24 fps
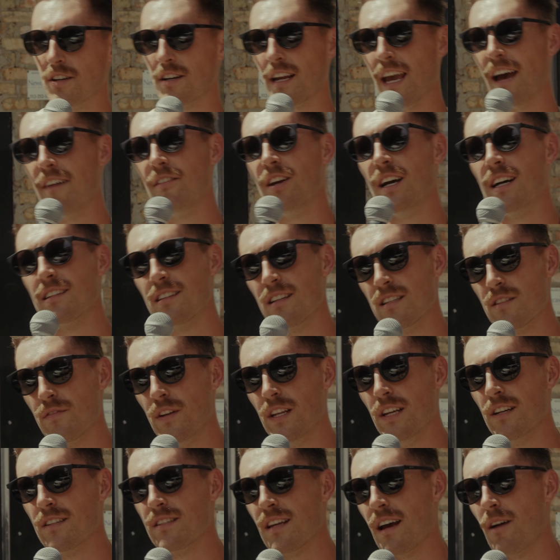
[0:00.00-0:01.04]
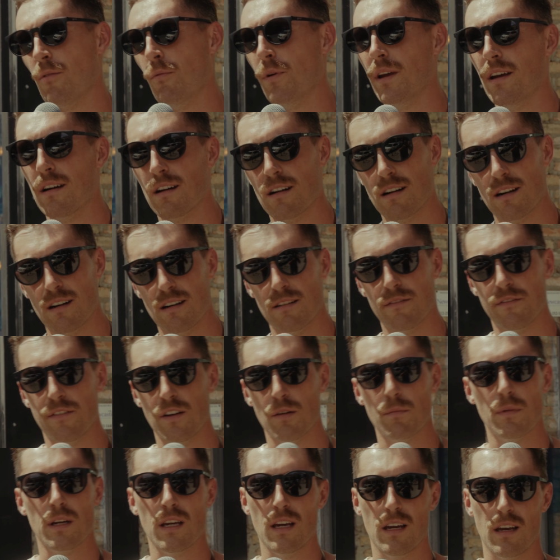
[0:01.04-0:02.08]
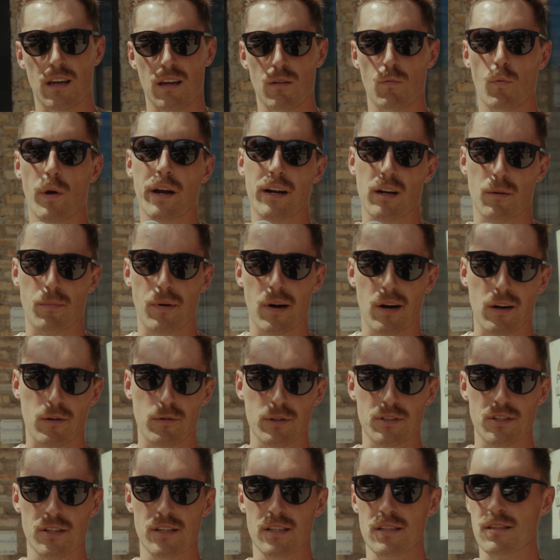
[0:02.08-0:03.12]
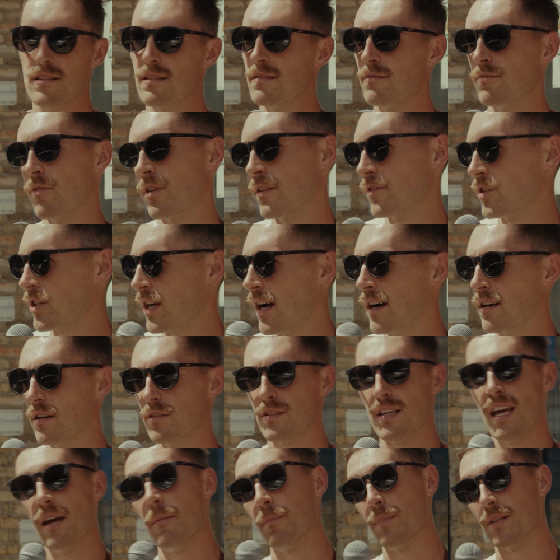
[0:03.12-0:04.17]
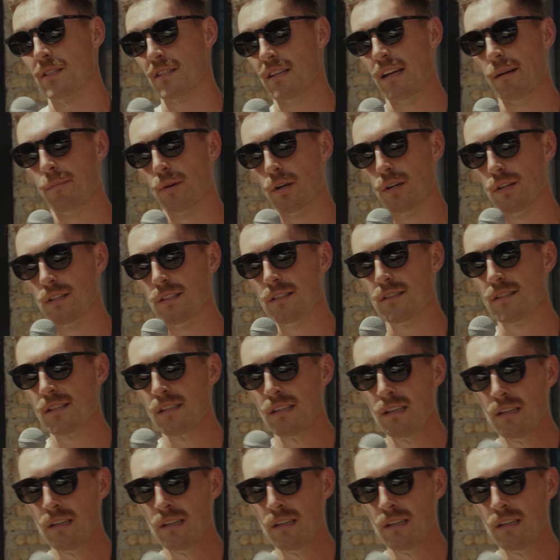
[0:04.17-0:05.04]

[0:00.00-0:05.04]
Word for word: caveat to this video is that we are filming it in Wicker Park, which is one of Chicago's hippest neighborhoods.